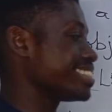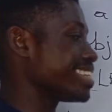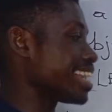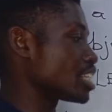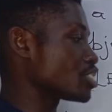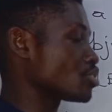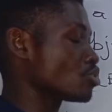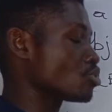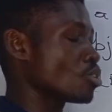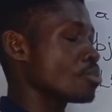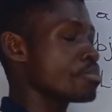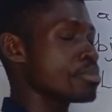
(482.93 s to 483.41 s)

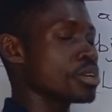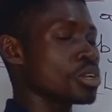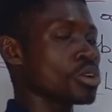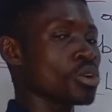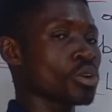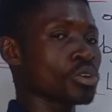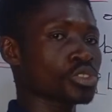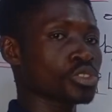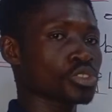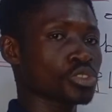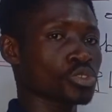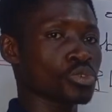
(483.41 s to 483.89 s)
does not
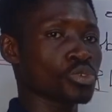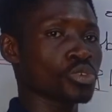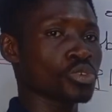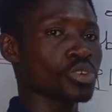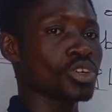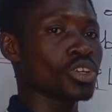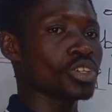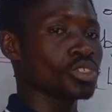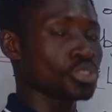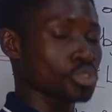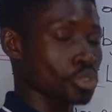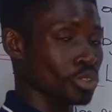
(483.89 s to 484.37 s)
belongs to,
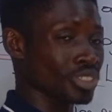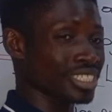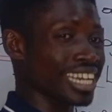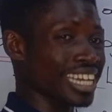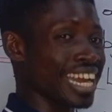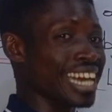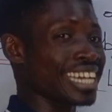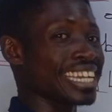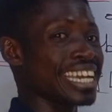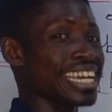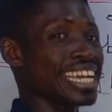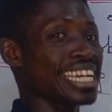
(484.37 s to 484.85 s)
not
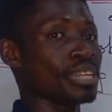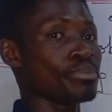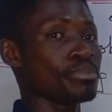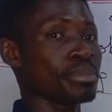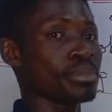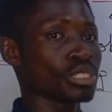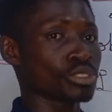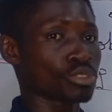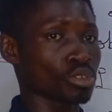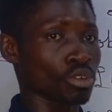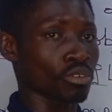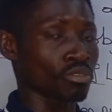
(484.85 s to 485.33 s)
an
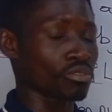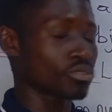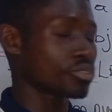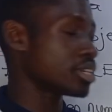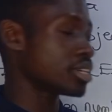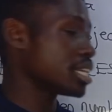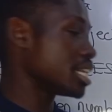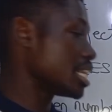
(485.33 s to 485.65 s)
element of.